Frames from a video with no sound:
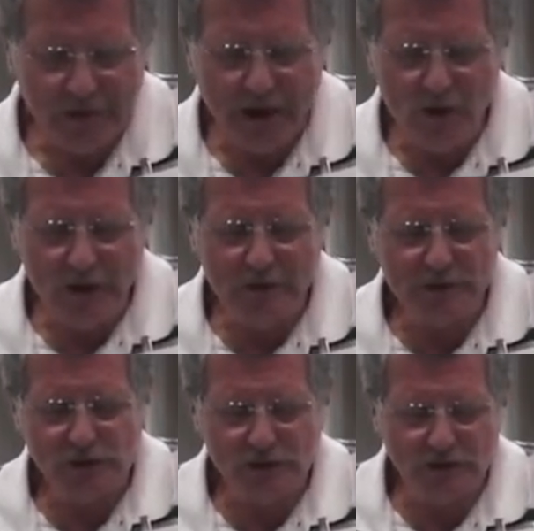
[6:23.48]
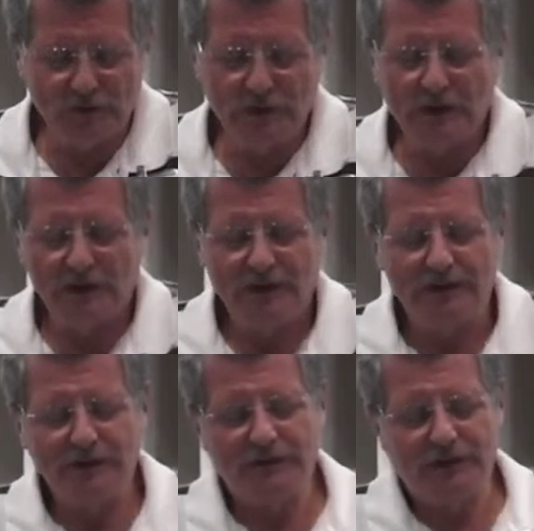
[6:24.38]
now I will show you
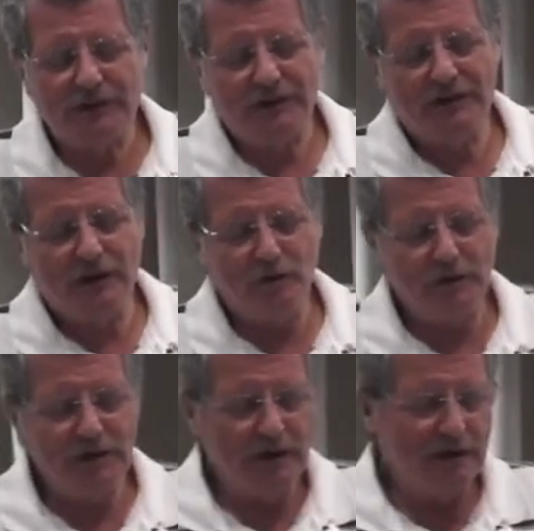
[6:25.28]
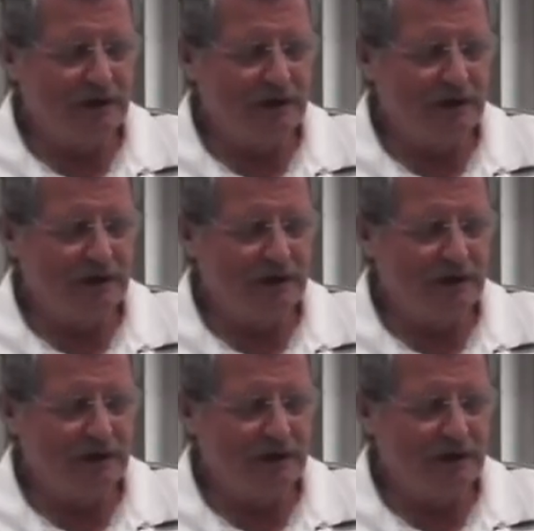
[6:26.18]
the effect, how we,